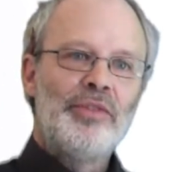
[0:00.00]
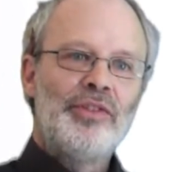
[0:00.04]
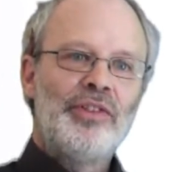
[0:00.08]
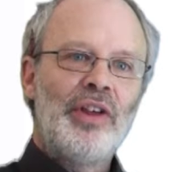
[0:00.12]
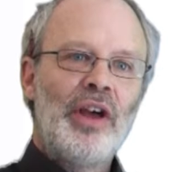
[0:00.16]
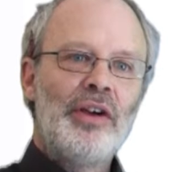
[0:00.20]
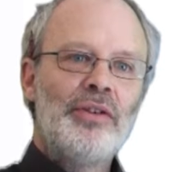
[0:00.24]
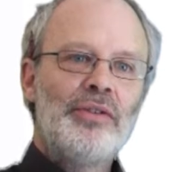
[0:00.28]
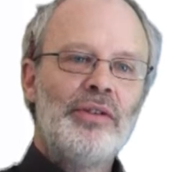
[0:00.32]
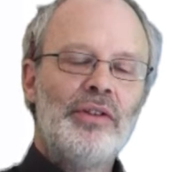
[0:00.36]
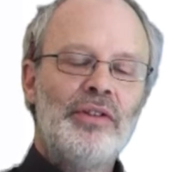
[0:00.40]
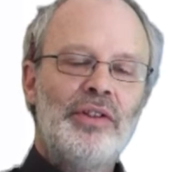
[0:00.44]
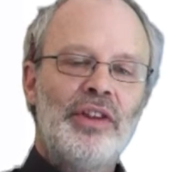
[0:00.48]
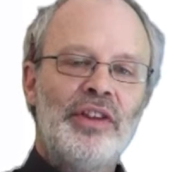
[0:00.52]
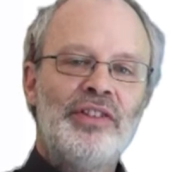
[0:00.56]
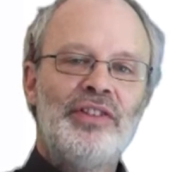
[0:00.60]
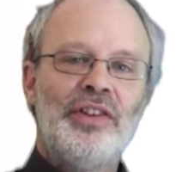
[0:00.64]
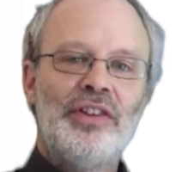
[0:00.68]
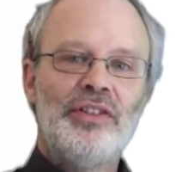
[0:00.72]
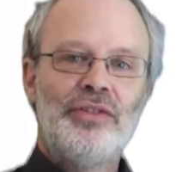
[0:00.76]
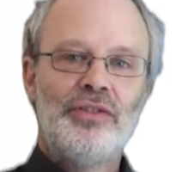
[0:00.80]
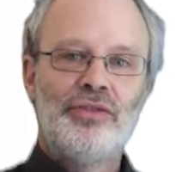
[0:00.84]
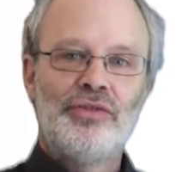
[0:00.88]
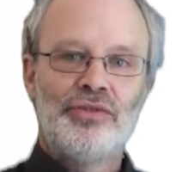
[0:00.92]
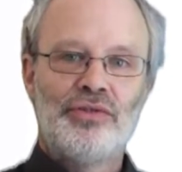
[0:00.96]
So this
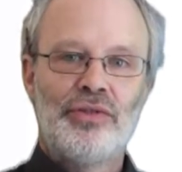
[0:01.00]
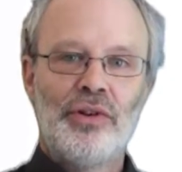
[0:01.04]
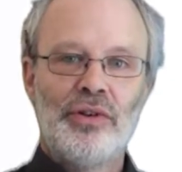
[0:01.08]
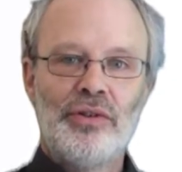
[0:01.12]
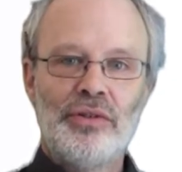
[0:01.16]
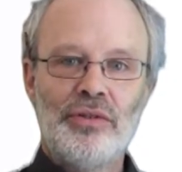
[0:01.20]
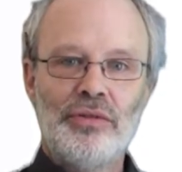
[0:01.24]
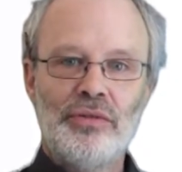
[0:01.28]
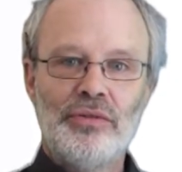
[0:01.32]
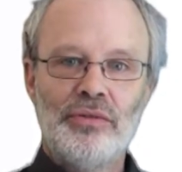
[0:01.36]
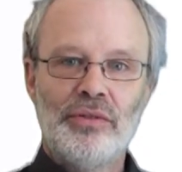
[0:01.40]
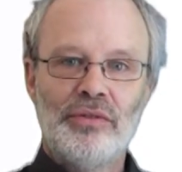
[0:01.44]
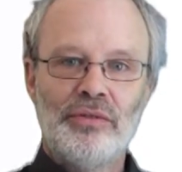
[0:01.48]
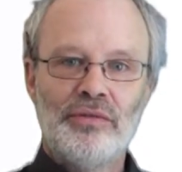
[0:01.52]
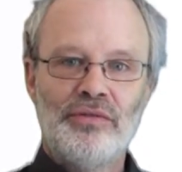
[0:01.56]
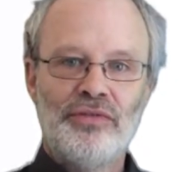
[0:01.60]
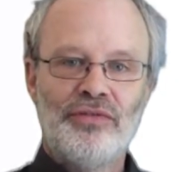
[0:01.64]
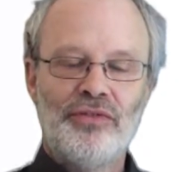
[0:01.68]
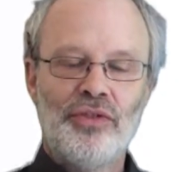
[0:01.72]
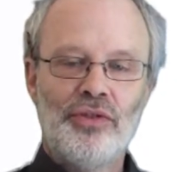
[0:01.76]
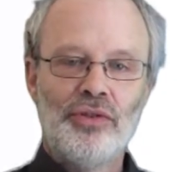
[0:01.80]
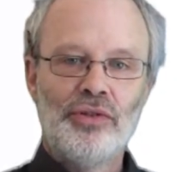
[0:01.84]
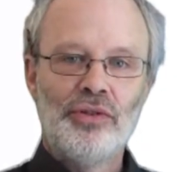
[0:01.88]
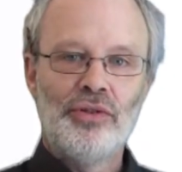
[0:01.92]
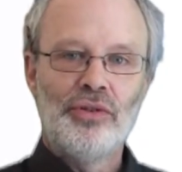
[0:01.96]
is true
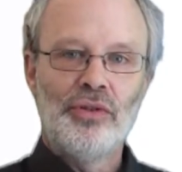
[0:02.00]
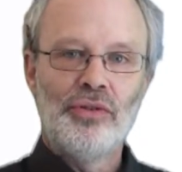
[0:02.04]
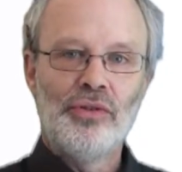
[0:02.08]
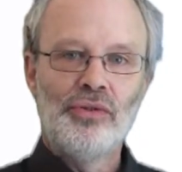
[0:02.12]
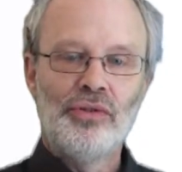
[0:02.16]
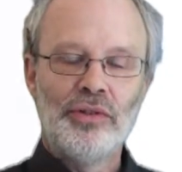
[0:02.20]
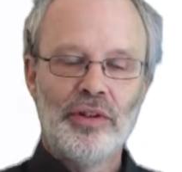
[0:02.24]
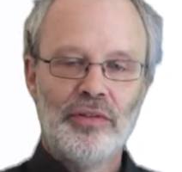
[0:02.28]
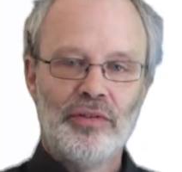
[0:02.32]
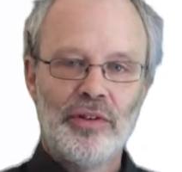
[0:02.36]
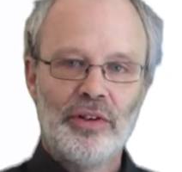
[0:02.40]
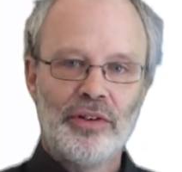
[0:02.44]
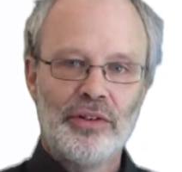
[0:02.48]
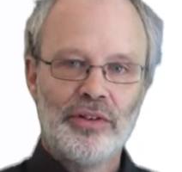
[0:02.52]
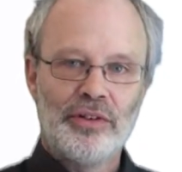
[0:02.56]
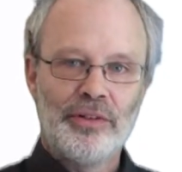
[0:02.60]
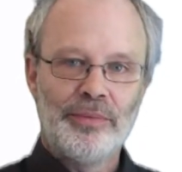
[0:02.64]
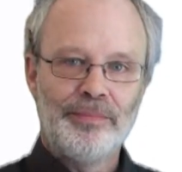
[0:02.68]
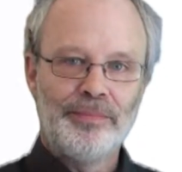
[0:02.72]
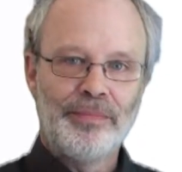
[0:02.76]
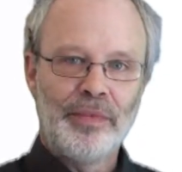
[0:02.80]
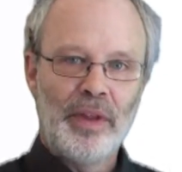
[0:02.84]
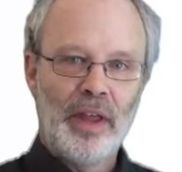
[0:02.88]
for all of us.